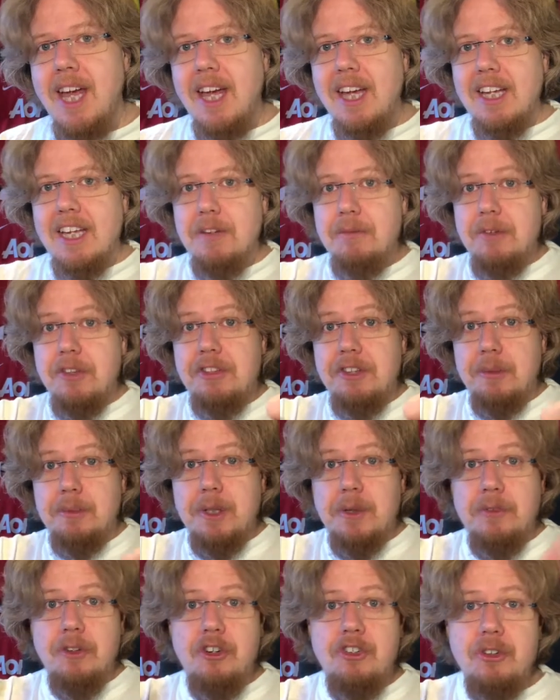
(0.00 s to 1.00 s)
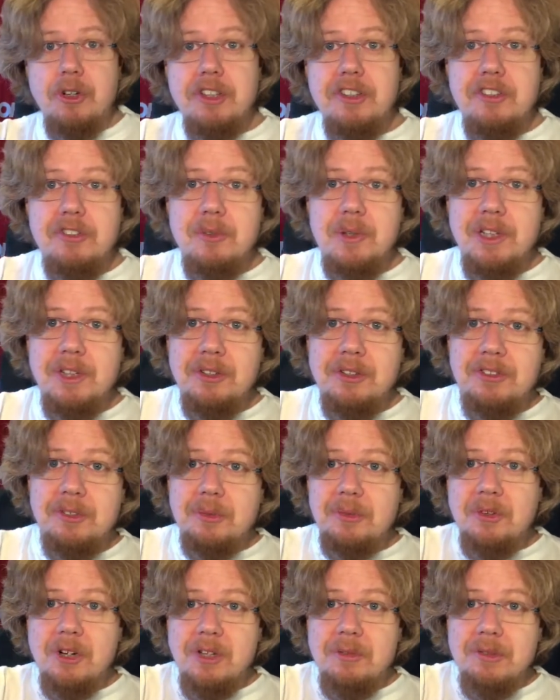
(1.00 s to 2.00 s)
Give me a thumbs up if you enjoyed this video,
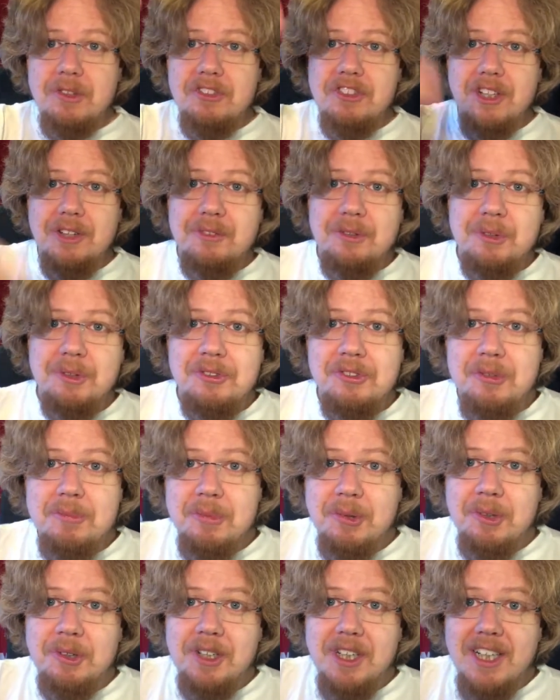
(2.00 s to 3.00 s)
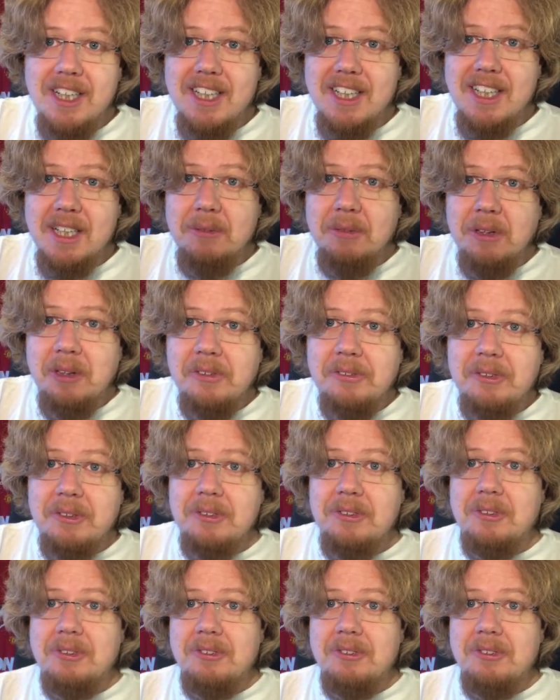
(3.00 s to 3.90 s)
subscribe to my channel if you want to see more, and I will talk to you